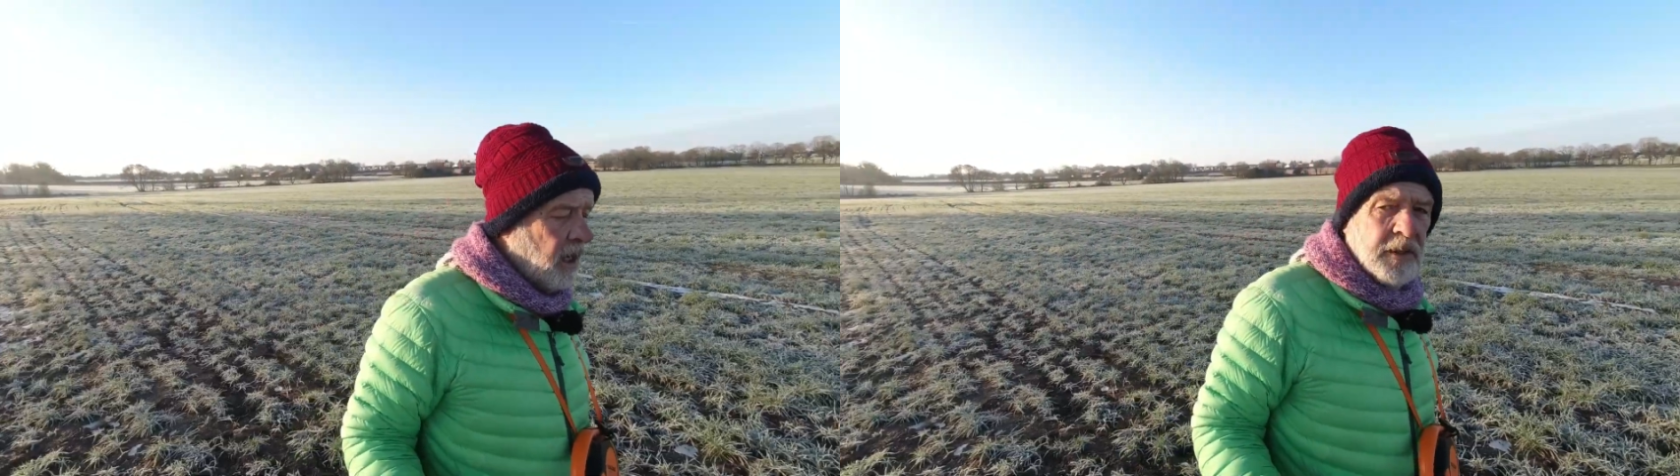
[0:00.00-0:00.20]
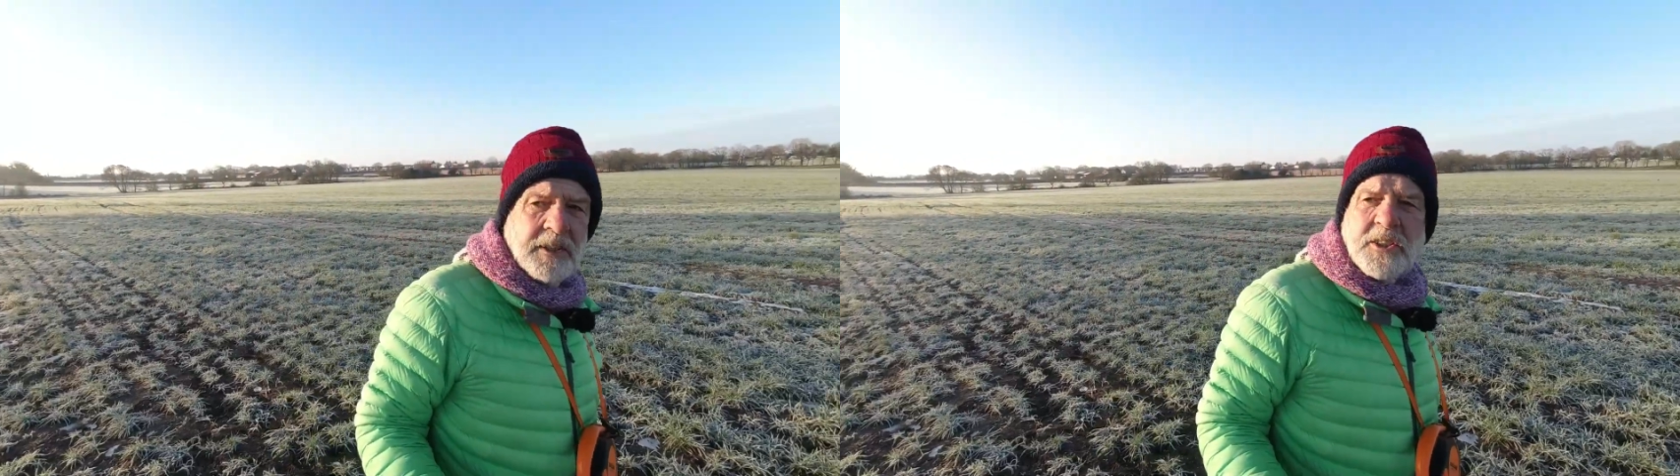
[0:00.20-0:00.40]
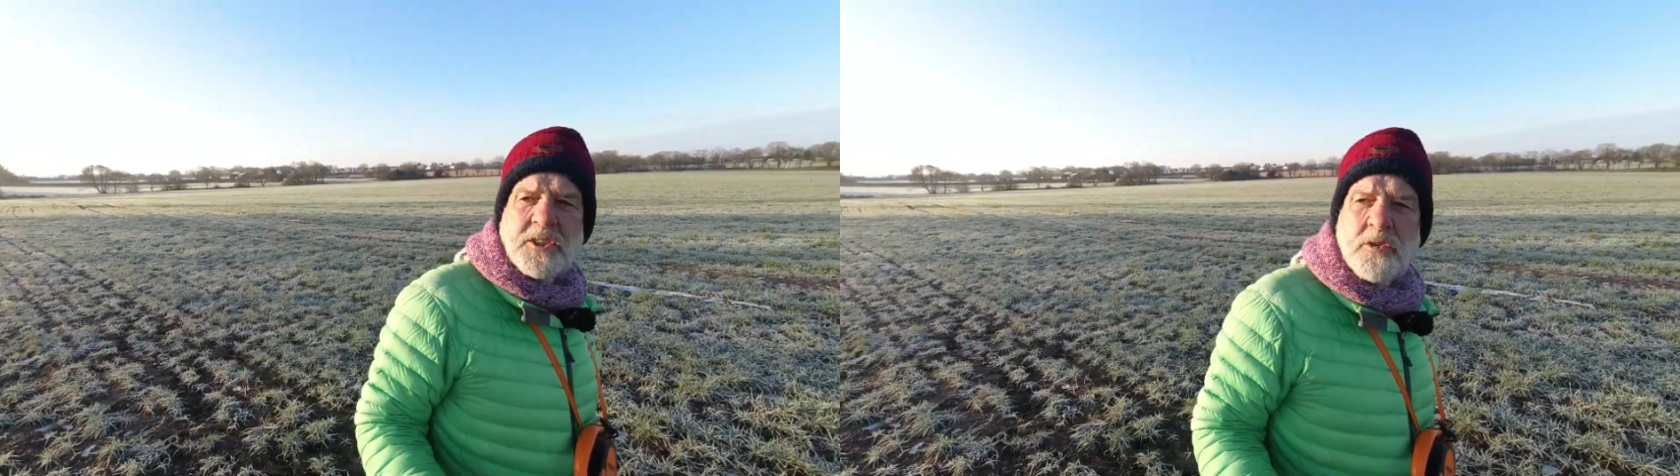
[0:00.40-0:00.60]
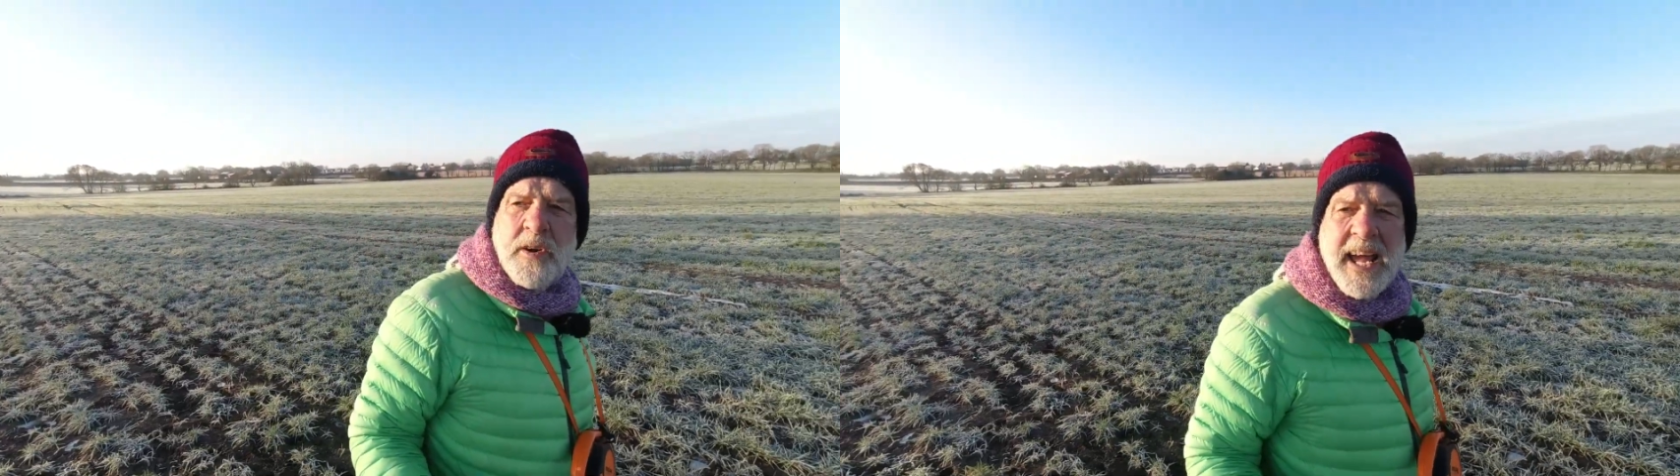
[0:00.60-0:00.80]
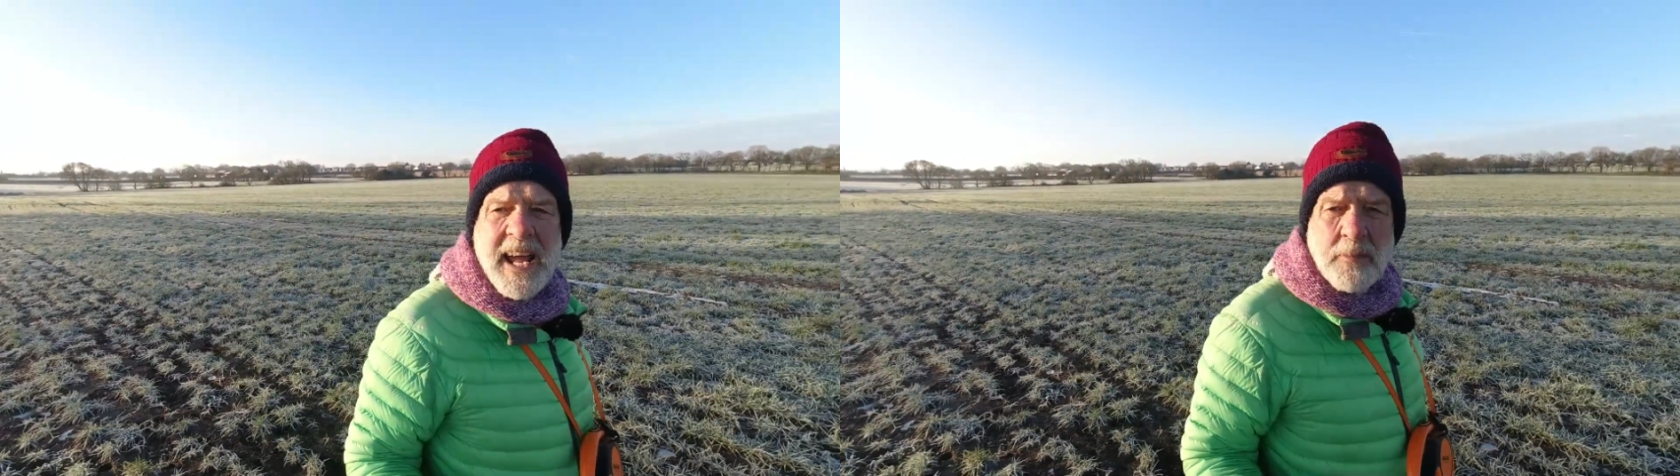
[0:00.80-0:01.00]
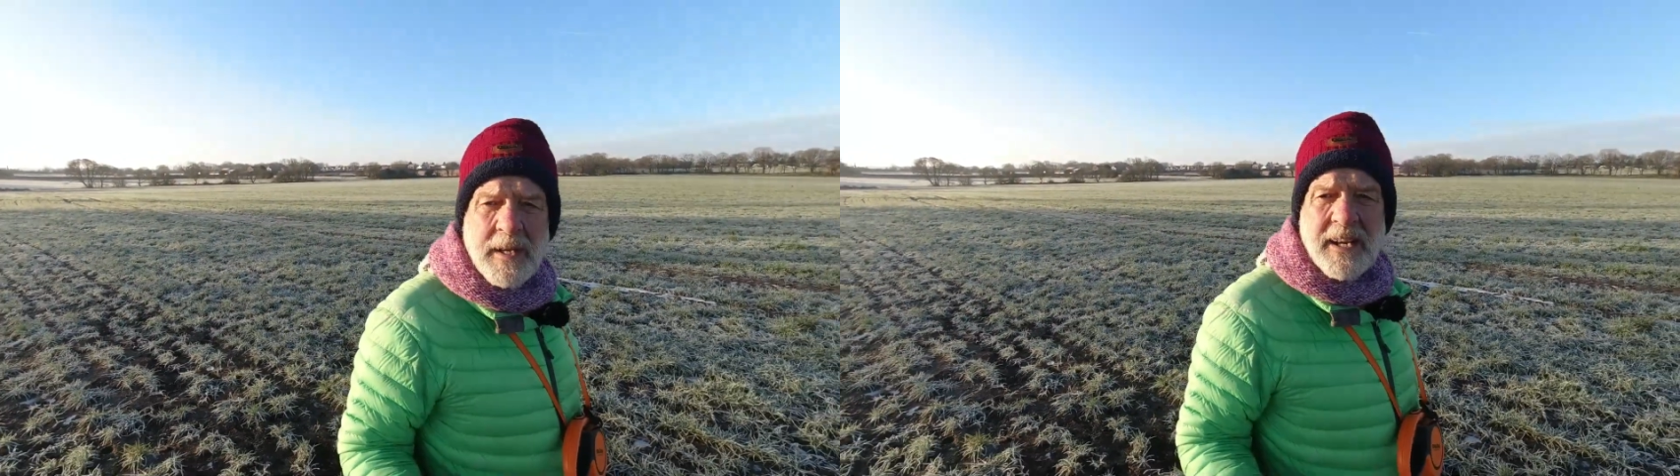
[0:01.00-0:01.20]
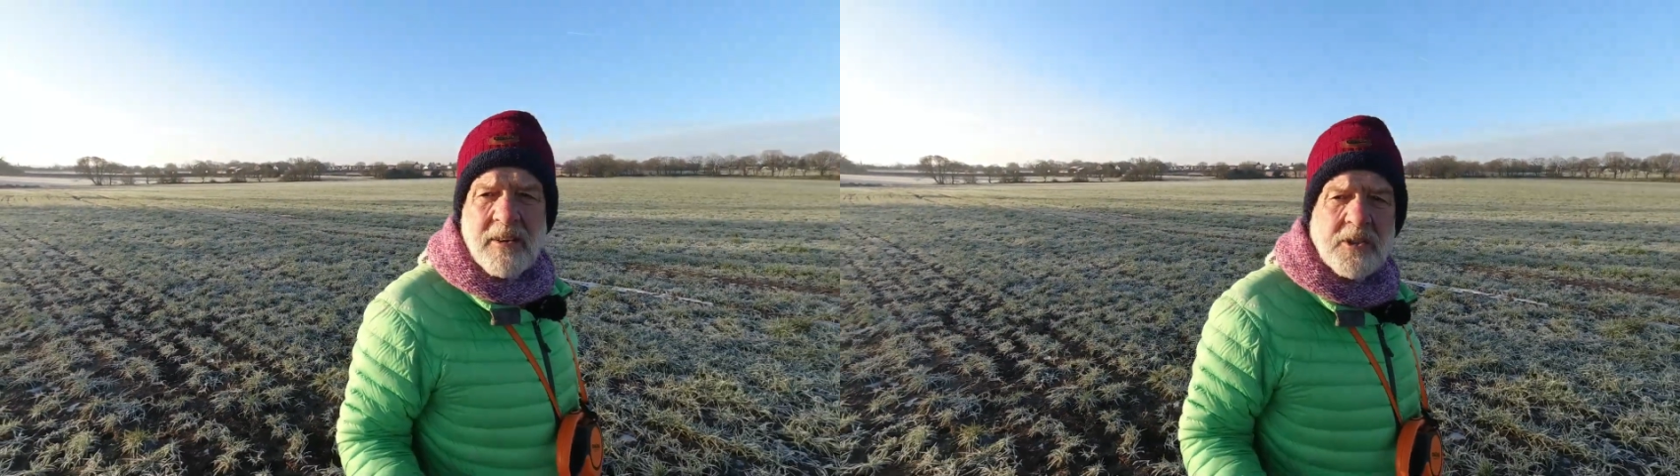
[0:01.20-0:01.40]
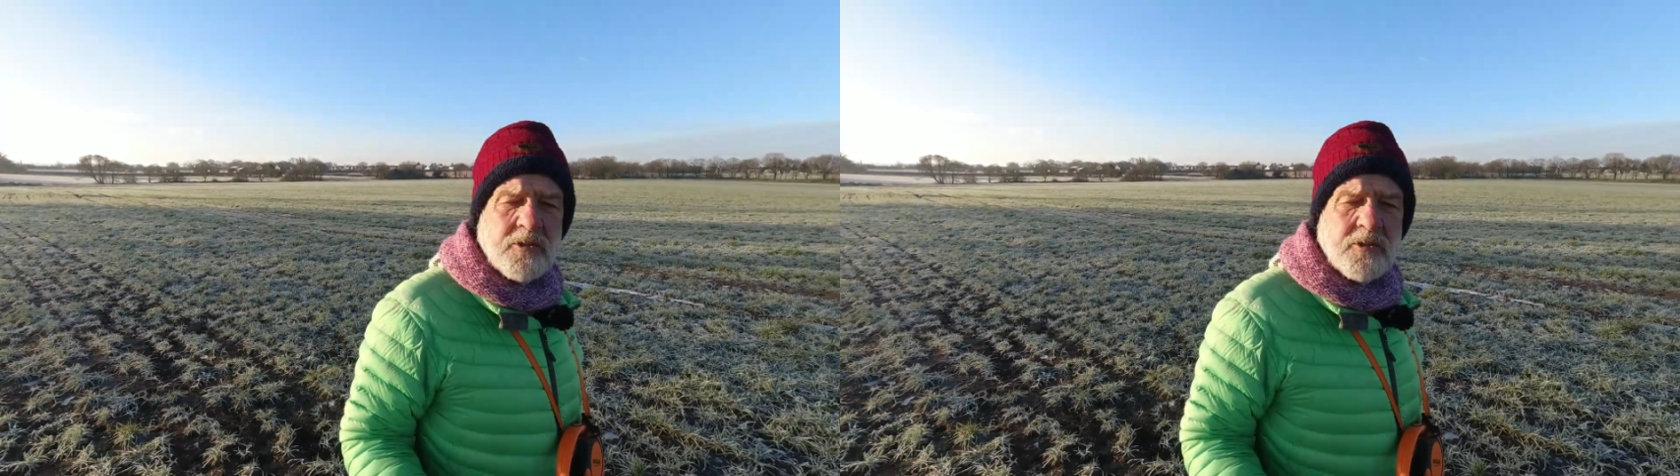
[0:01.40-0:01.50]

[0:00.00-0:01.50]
There's a train, we're near a